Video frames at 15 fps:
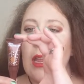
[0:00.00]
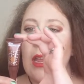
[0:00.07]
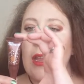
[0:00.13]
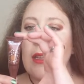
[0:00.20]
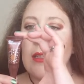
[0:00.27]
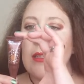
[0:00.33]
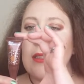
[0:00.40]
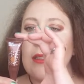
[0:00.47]

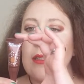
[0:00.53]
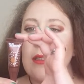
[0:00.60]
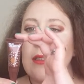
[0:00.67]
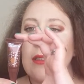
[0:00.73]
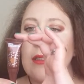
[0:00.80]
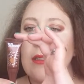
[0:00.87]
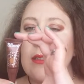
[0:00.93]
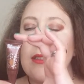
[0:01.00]
and
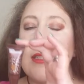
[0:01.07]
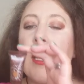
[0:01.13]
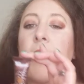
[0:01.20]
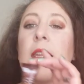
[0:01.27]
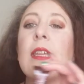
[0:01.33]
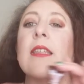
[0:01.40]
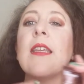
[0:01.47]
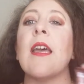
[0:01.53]

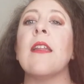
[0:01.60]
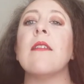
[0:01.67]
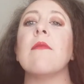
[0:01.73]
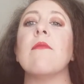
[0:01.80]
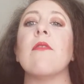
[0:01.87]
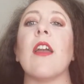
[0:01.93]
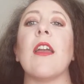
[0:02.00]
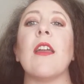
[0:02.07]
décolleté
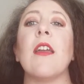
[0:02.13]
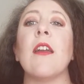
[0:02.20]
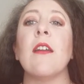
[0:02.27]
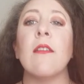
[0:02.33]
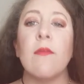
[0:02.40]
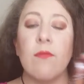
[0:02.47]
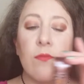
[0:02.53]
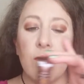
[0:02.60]
right
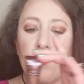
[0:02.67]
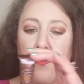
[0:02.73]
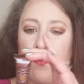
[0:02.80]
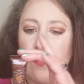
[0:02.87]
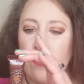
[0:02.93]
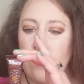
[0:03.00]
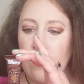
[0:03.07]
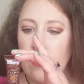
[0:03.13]
here.
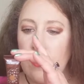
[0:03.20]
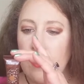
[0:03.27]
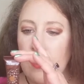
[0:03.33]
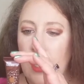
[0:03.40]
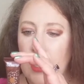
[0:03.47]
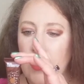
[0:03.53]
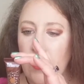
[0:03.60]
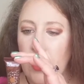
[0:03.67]

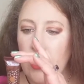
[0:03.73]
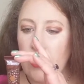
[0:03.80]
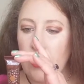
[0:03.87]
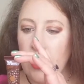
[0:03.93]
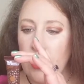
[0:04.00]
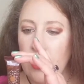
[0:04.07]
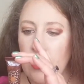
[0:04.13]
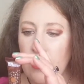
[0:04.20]
Nice French
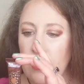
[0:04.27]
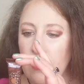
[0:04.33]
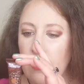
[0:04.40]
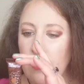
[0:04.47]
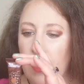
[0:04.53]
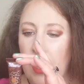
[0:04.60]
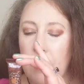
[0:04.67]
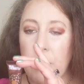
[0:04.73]
words.
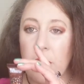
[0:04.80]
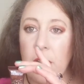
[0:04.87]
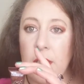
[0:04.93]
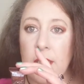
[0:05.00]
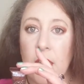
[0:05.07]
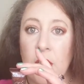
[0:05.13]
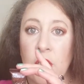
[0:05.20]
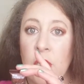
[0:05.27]
My
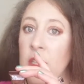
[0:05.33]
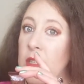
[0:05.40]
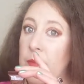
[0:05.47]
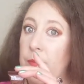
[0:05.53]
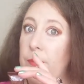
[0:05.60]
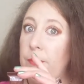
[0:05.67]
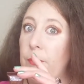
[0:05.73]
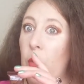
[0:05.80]
pronunciation
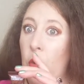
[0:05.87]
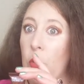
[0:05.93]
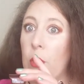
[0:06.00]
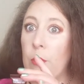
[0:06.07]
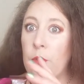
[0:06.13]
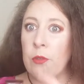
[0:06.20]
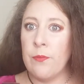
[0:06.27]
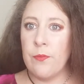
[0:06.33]
is
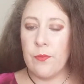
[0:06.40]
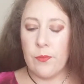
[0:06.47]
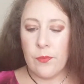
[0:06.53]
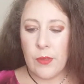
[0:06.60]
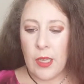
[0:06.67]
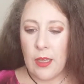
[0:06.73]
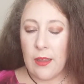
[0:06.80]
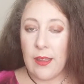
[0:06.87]
horrible.
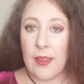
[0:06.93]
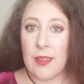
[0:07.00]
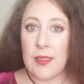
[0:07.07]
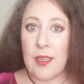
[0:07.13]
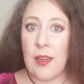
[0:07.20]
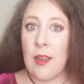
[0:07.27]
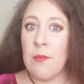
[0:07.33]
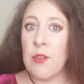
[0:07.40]
Like I
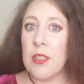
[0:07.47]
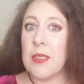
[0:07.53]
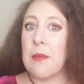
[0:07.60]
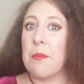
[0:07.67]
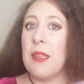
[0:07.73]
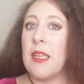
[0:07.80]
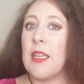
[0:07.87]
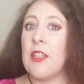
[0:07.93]
said, I'm just
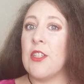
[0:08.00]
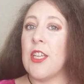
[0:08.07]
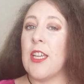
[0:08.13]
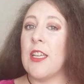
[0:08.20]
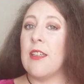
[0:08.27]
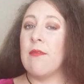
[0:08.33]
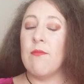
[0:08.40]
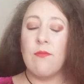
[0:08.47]
a plain
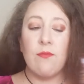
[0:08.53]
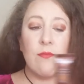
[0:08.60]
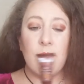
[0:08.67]
Jane.